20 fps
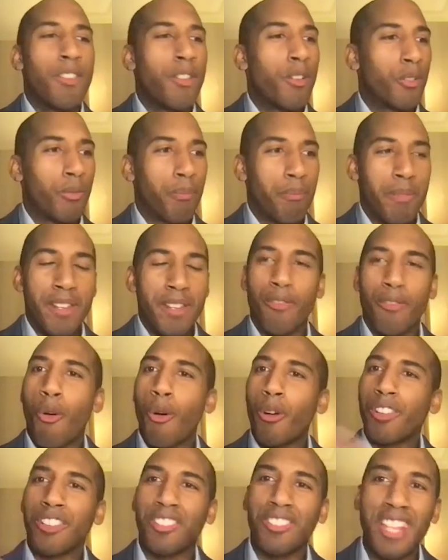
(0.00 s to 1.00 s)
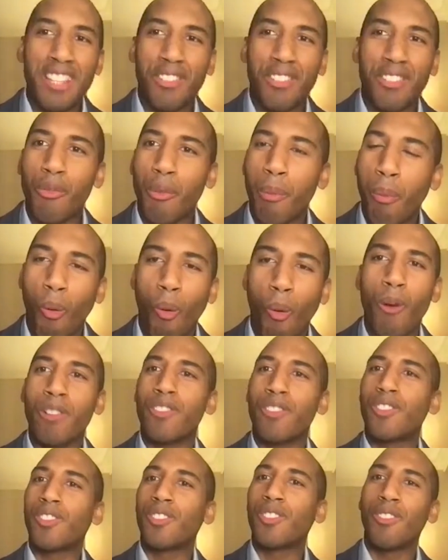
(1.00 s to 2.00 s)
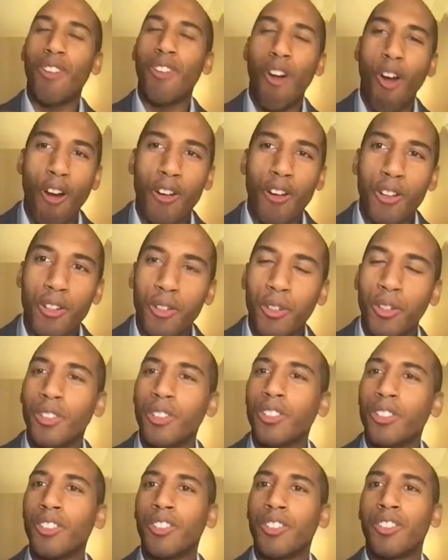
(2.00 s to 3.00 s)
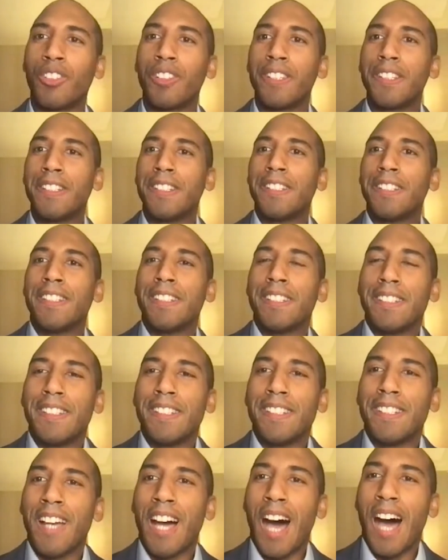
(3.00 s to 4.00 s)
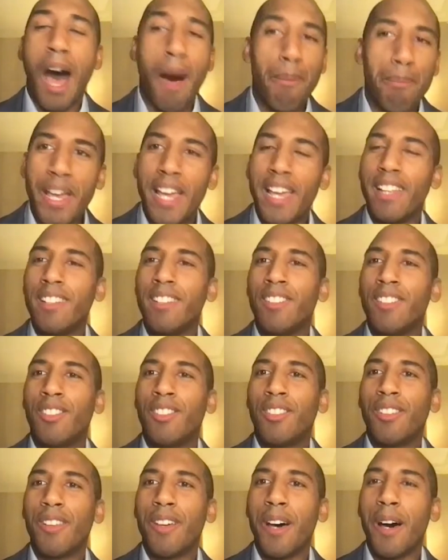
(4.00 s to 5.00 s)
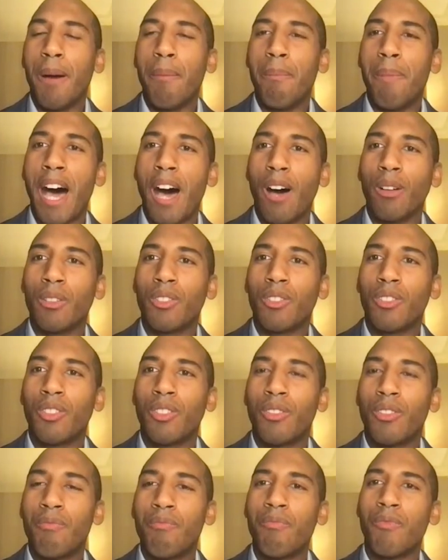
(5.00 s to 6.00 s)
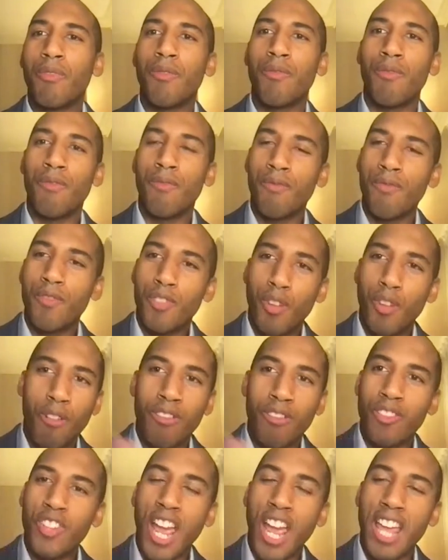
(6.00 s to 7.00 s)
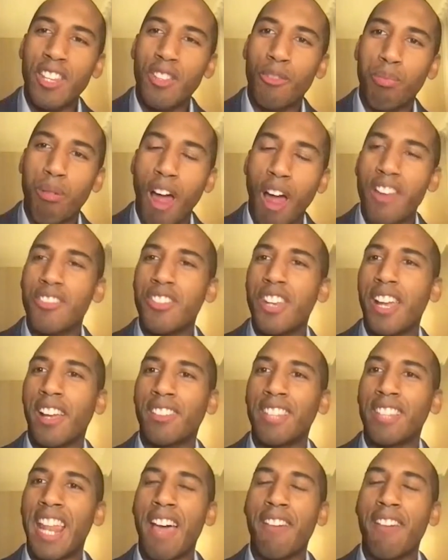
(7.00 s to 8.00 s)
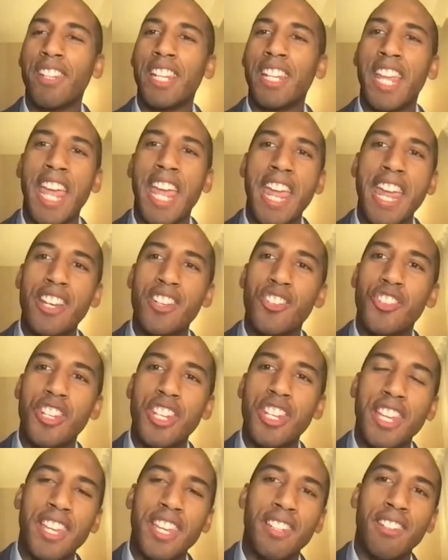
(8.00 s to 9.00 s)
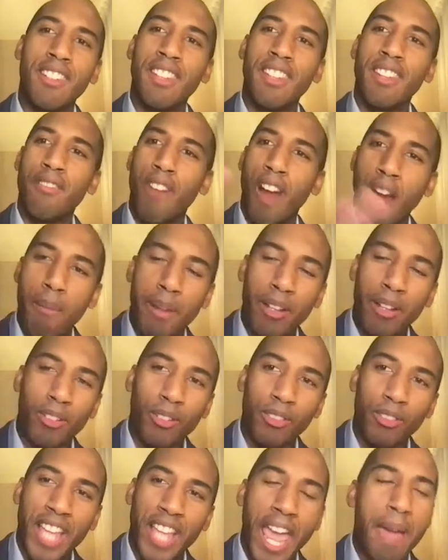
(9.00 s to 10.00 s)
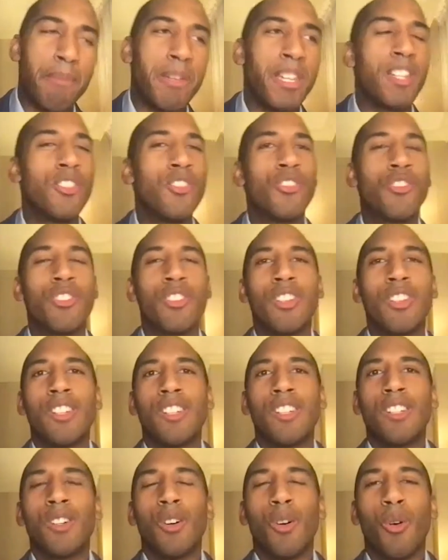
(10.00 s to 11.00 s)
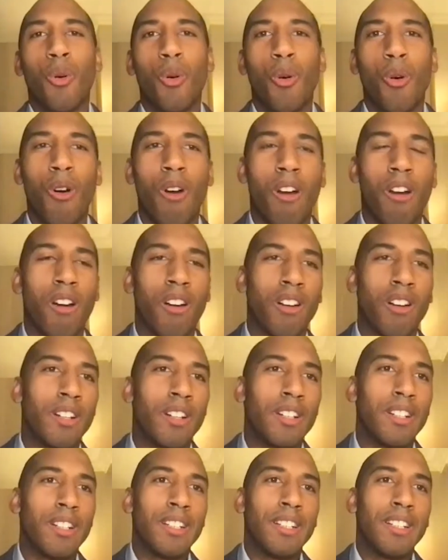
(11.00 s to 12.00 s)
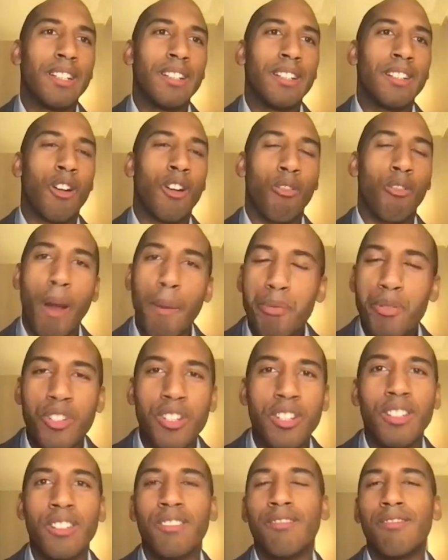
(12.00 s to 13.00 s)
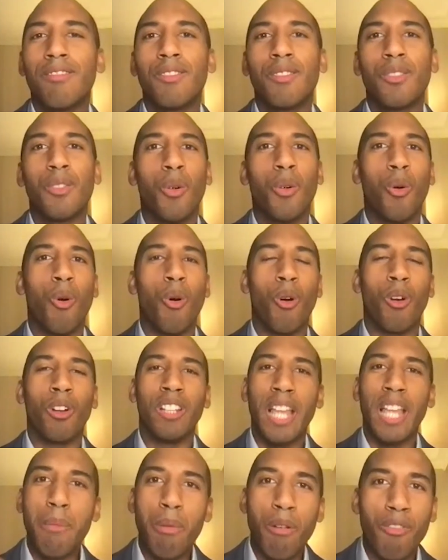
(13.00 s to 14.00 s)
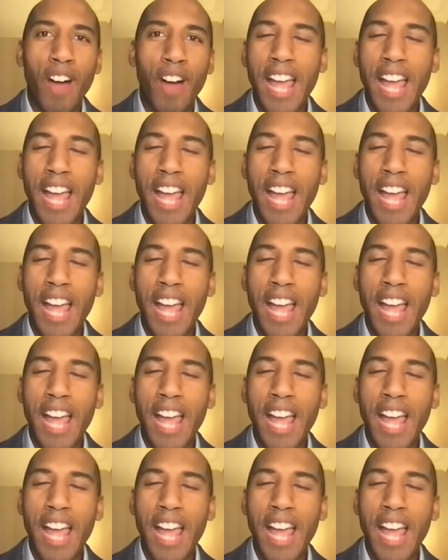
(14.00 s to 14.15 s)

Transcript: There's been, of course, extensive reports, articles, op eds about certain Chinese projects that have engaged in environmental damage or corruption or labor